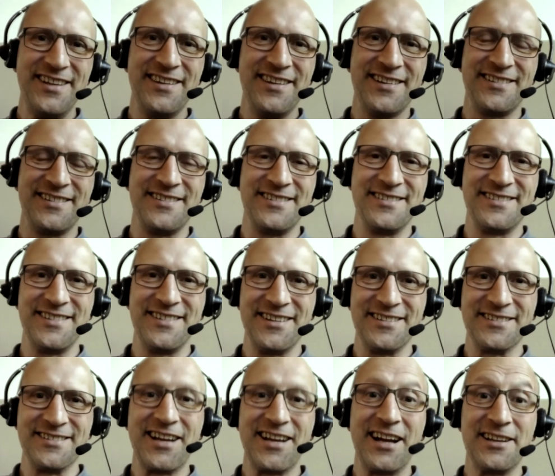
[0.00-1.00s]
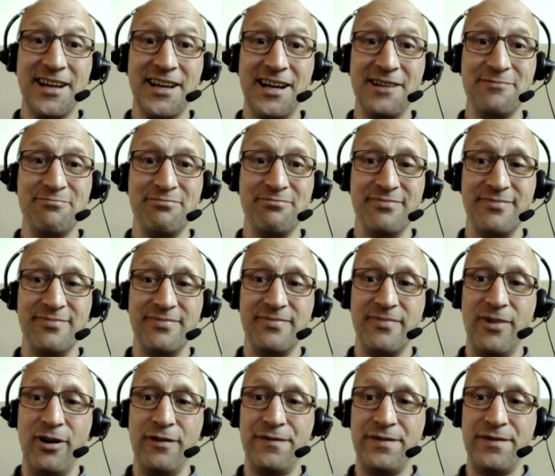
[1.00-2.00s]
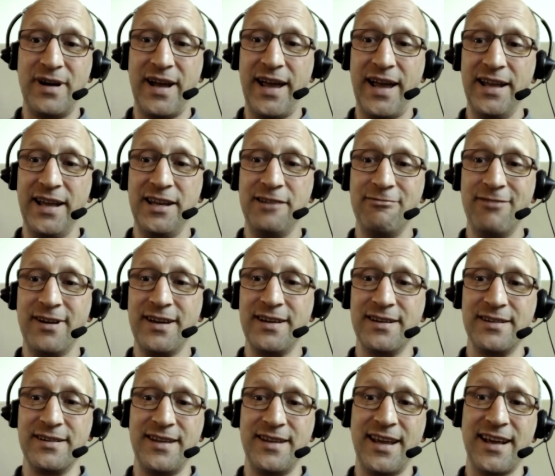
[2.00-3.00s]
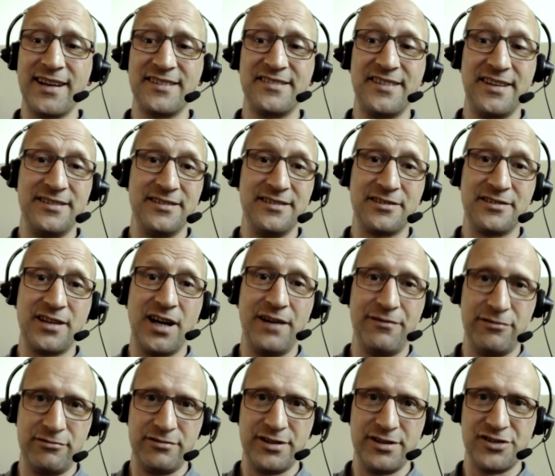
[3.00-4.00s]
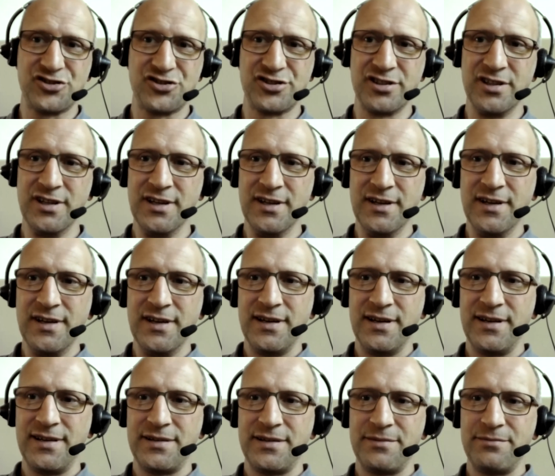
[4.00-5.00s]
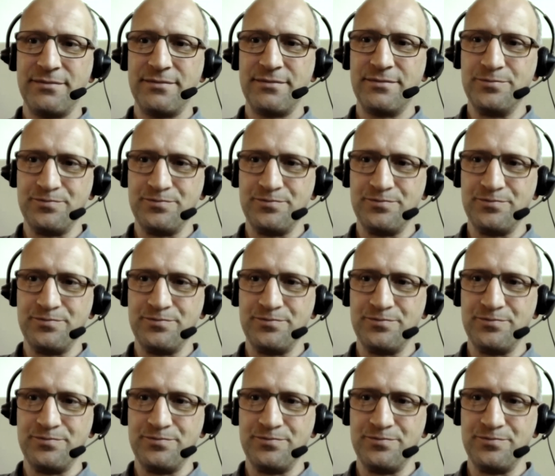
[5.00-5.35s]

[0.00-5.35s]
and CAT-AM offer anyway an extended coverage where